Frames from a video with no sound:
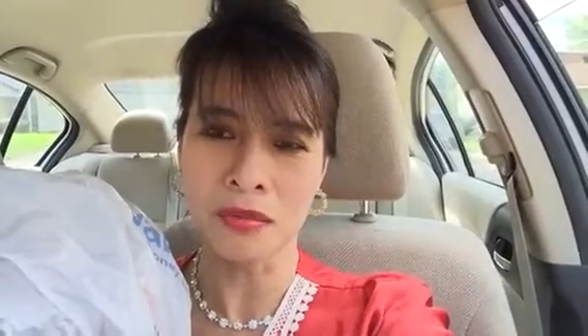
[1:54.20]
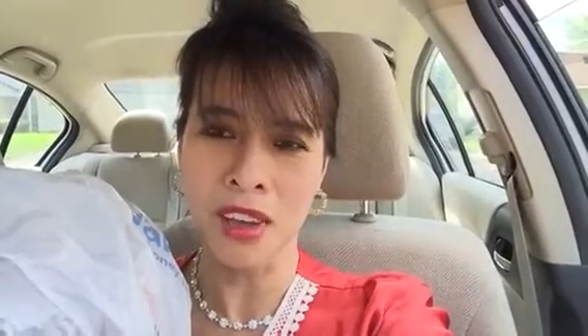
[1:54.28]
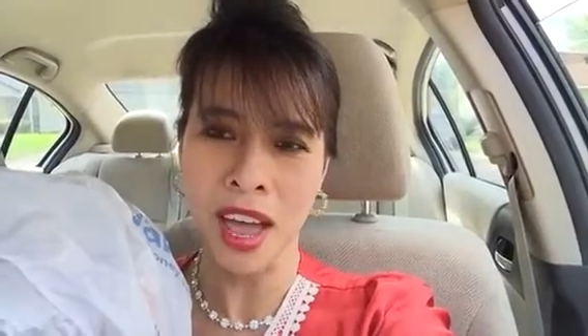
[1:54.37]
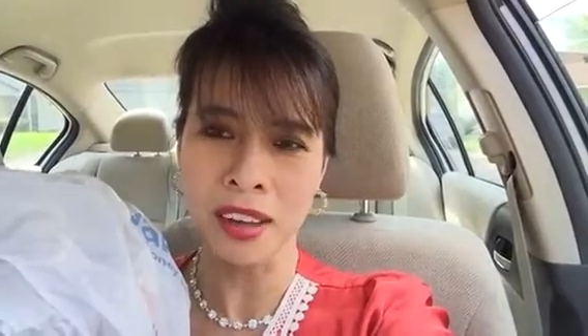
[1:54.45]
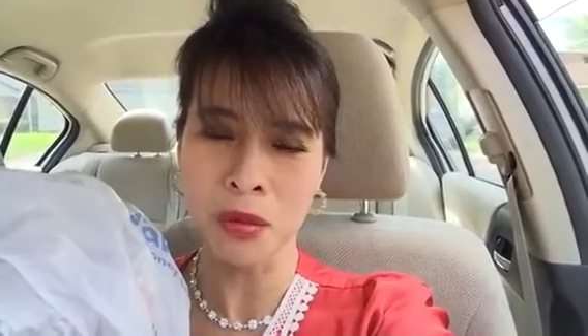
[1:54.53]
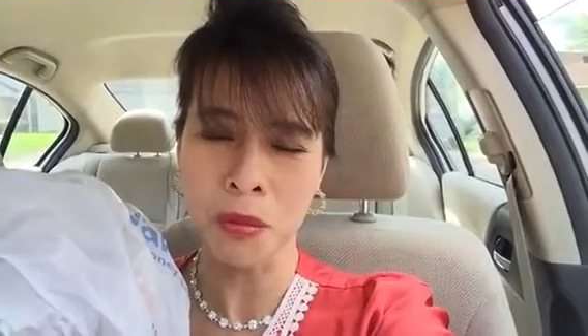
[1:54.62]

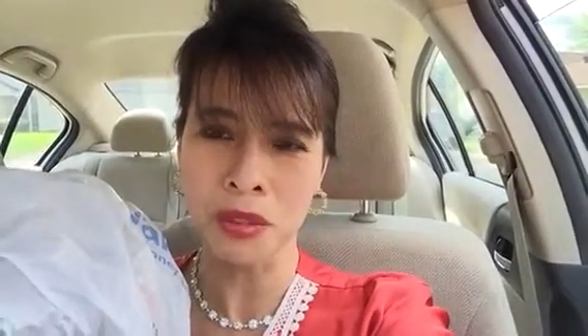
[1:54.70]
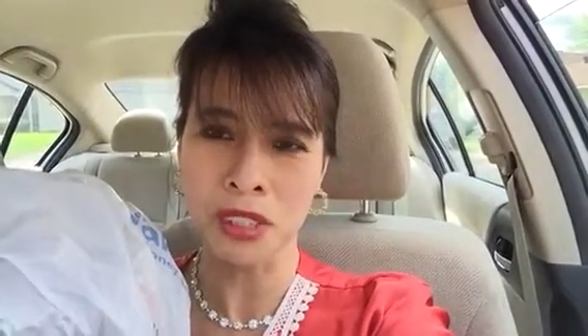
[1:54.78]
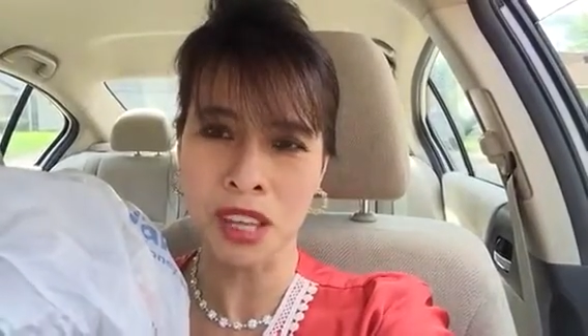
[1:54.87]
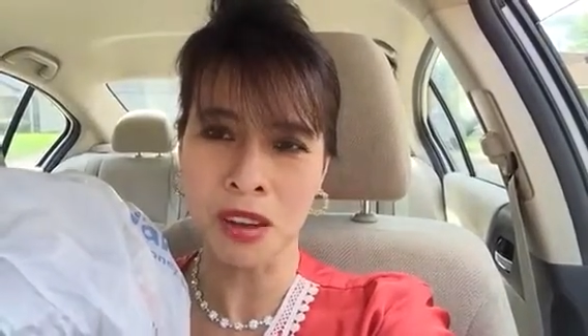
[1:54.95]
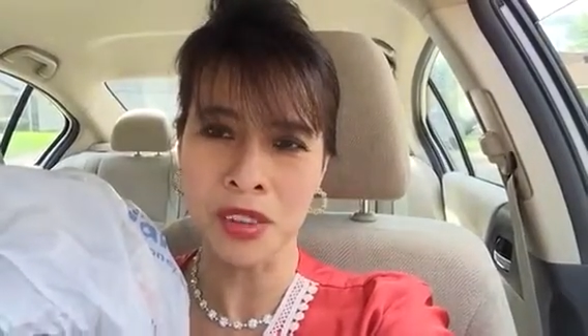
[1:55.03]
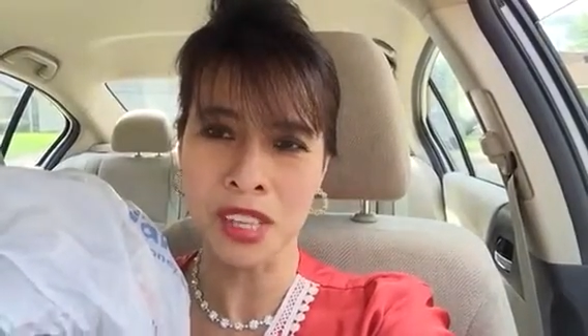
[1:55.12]
valuable
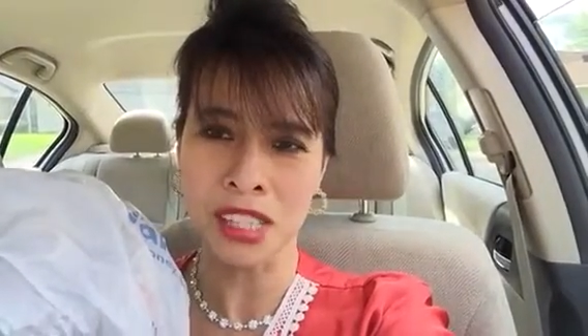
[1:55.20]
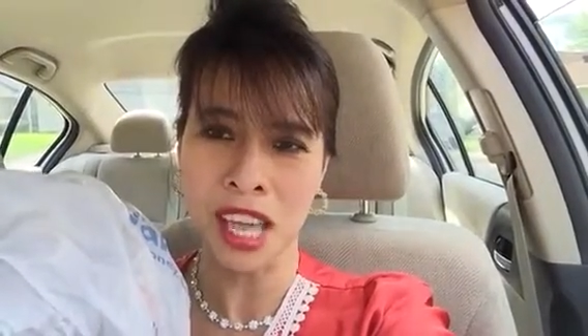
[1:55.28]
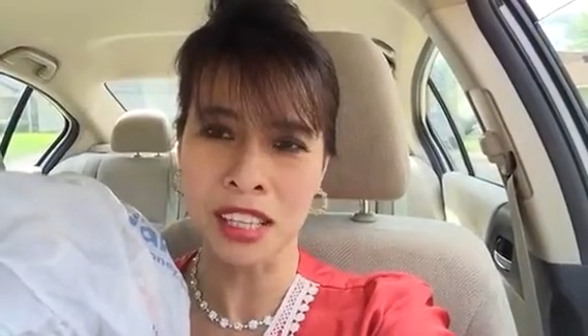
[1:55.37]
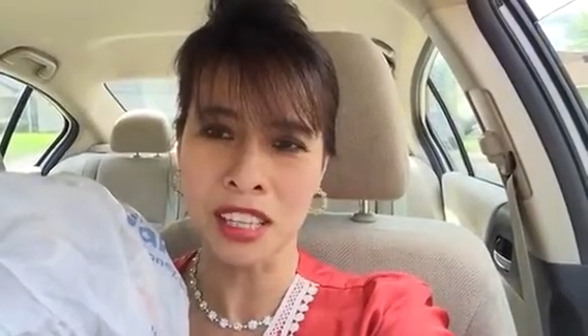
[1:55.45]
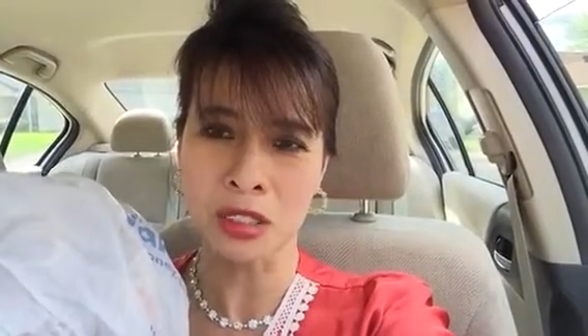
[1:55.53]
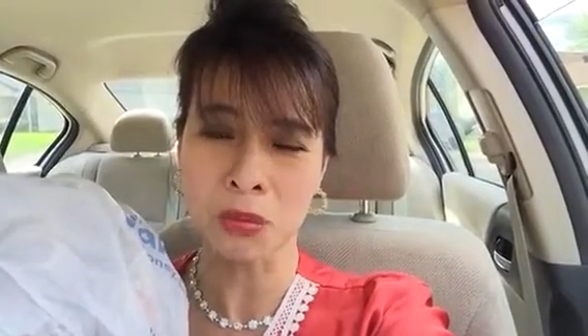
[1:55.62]
stuff
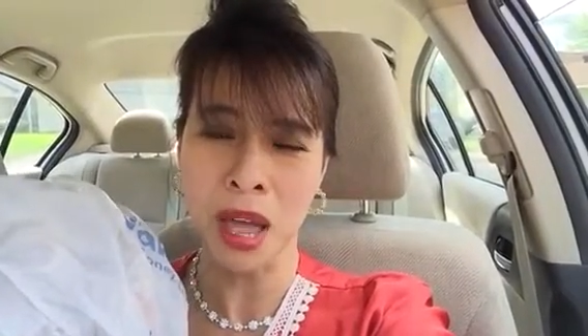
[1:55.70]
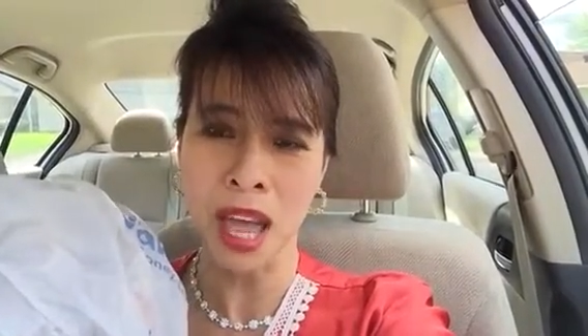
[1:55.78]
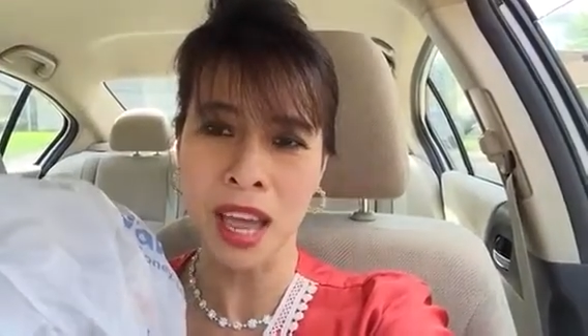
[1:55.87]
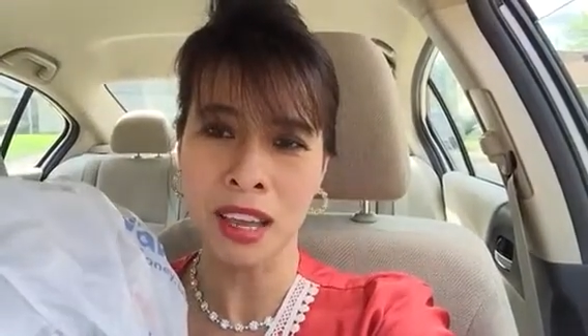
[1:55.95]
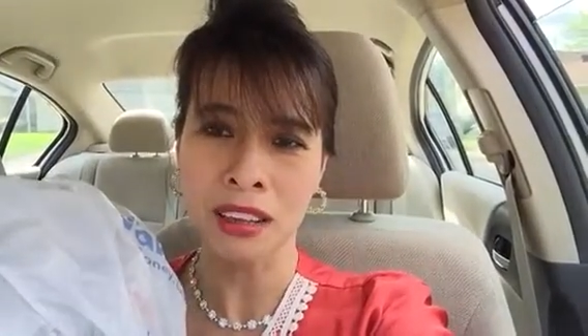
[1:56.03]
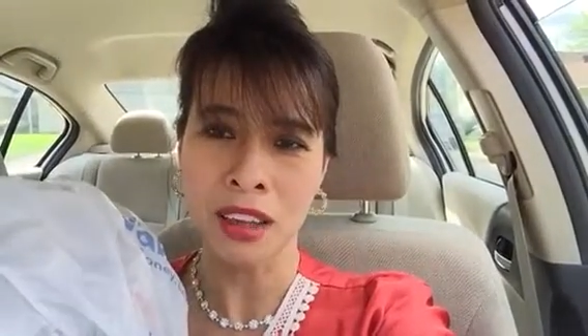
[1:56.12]
inside this
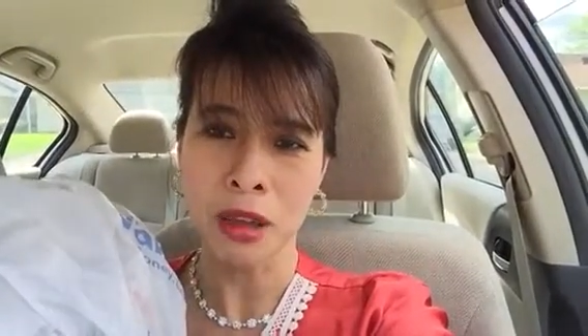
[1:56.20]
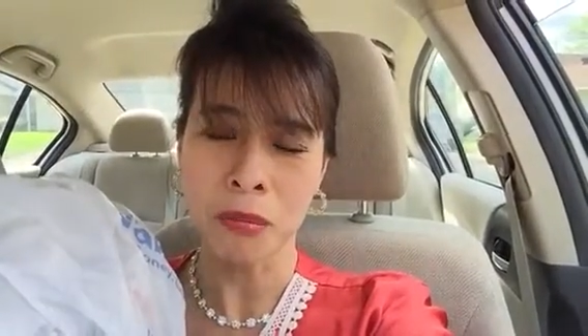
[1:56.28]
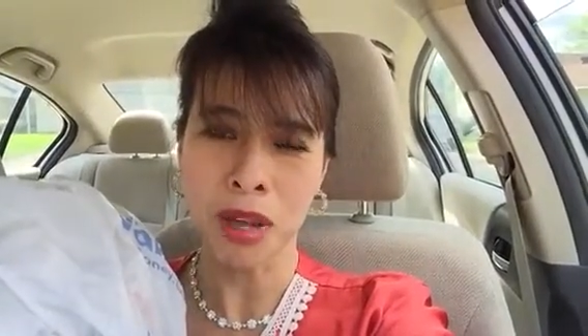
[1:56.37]
bag,